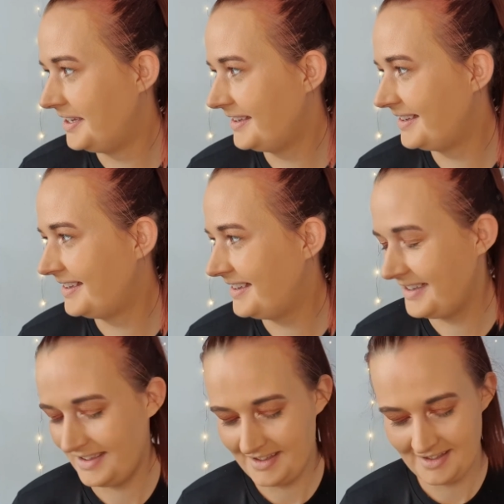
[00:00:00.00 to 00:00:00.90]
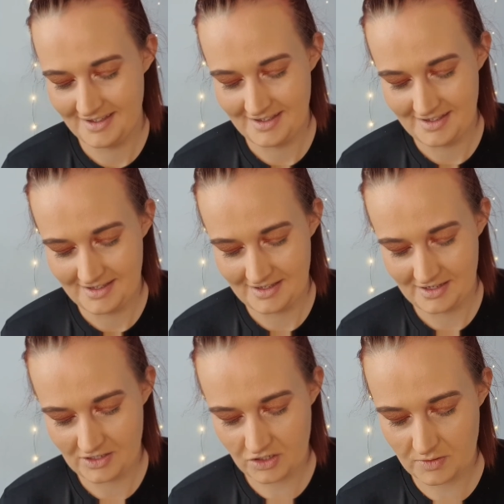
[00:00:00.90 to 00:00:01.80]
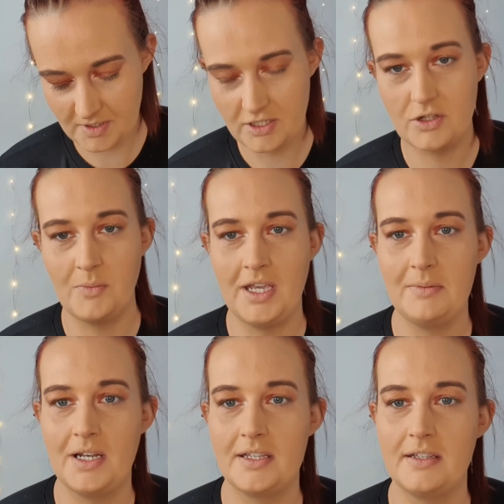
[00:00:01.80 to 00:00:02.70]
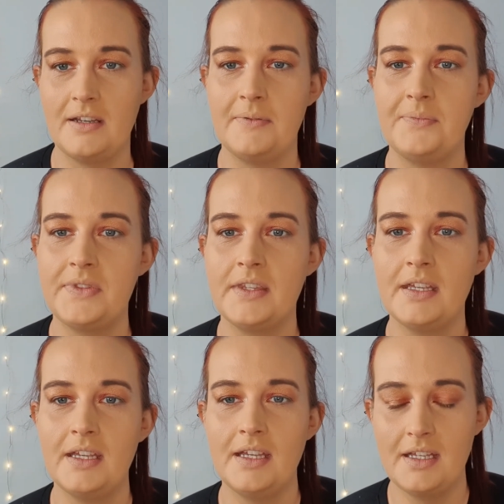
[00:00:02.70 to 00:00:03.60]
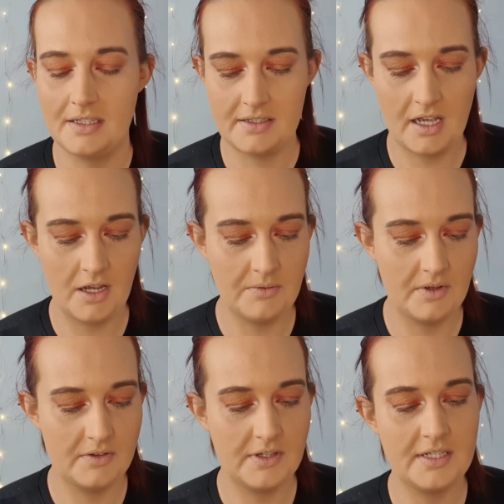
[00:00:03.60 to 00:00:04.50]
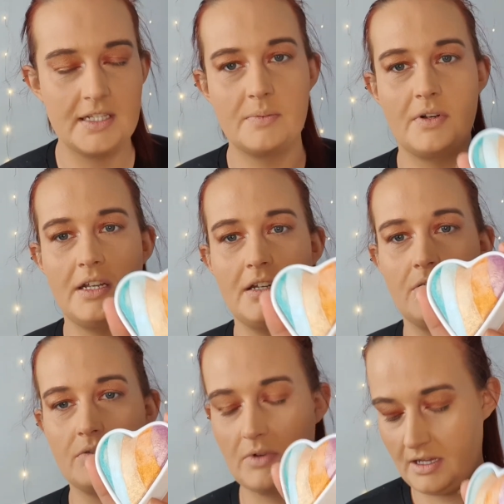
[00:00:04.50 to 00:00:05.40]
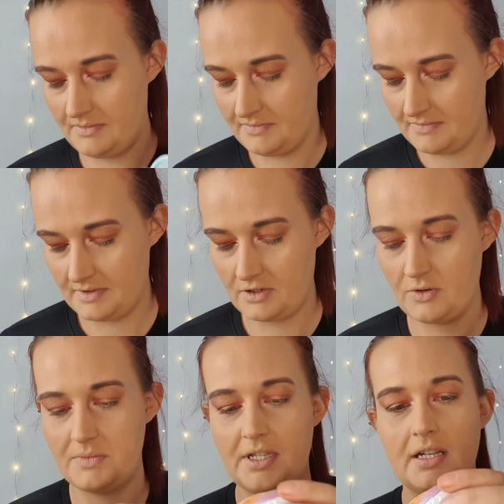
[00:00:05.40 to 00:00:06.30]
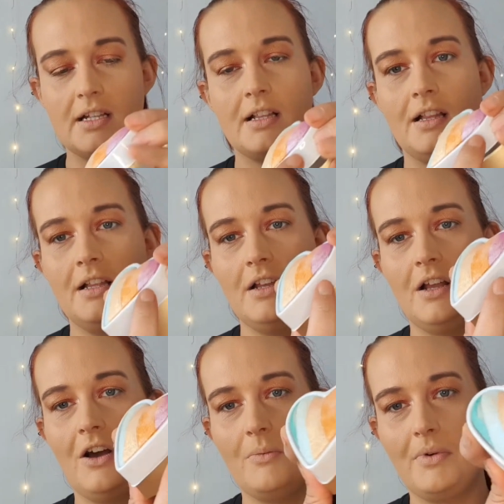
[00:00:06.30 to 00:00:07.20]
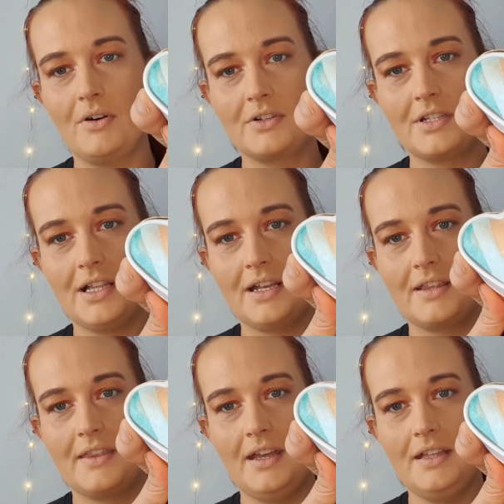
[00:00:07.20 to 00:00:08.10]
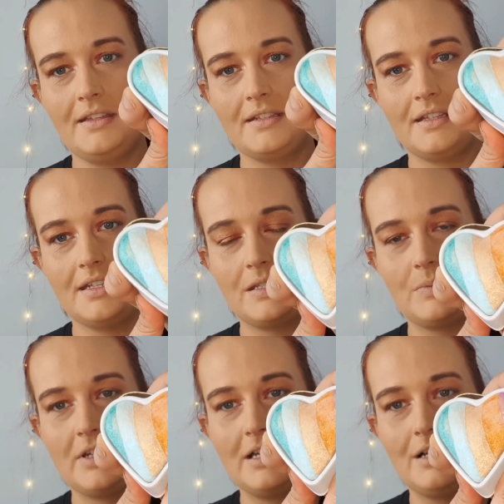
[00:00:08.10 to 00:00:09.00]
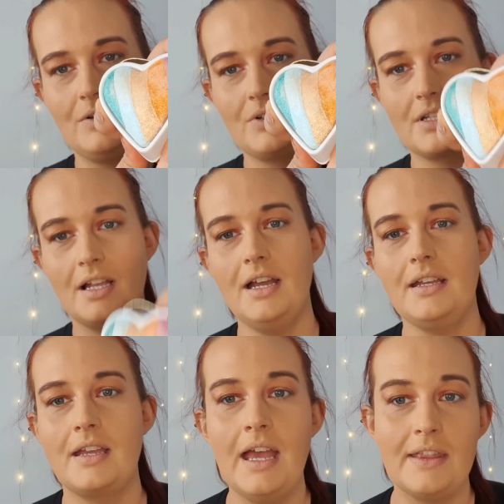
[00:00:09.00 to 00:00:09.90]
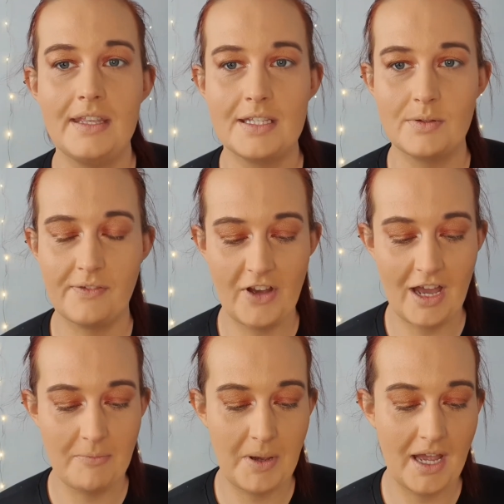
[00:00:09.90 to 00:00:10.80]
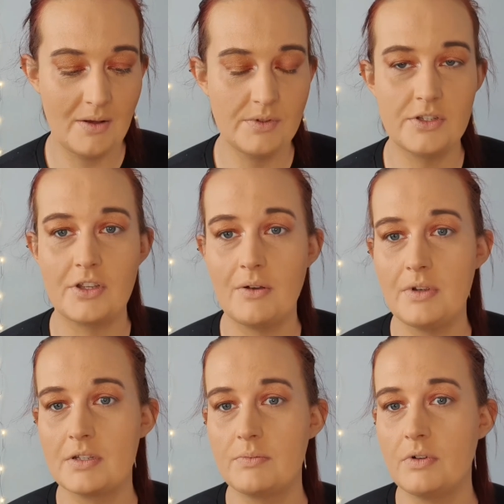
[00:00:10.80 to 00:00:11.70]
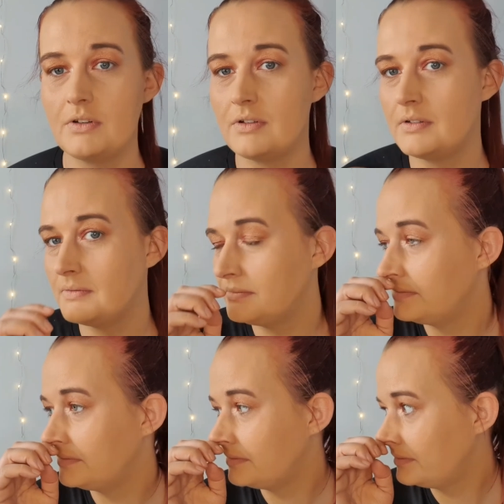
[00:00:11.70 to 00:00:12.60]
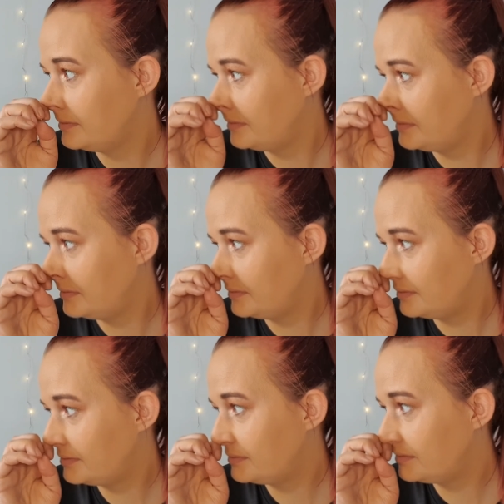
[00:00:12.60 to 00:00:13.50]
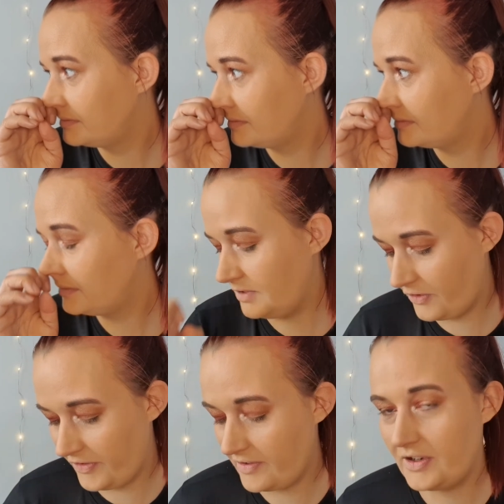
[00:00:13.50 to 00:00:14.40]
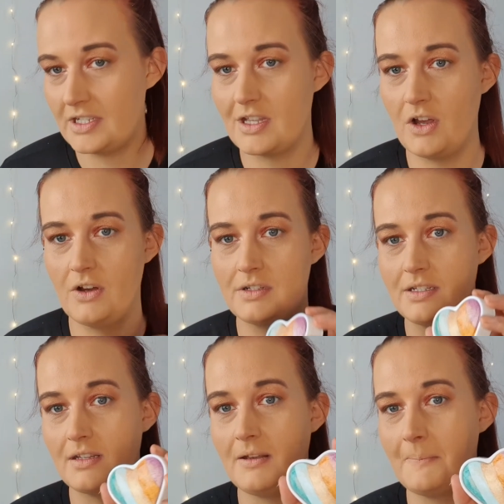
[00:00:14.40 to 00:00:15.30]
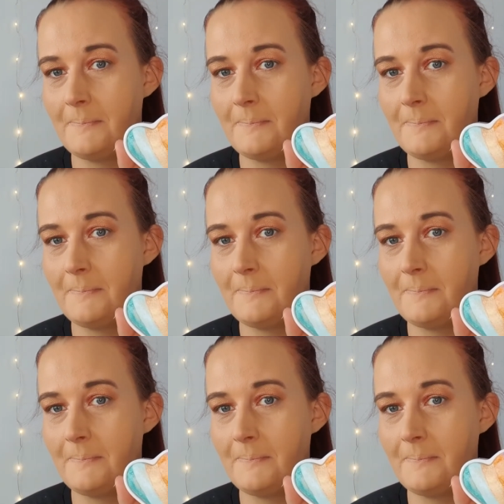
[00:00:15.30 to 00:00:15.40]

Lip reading: She's got a bit of tummy ache, bless her. So this is what it comes in a little heart box like that. This is what it looks like. This was £5, so it's one. One is the heart. Your favourite is the heart, is it?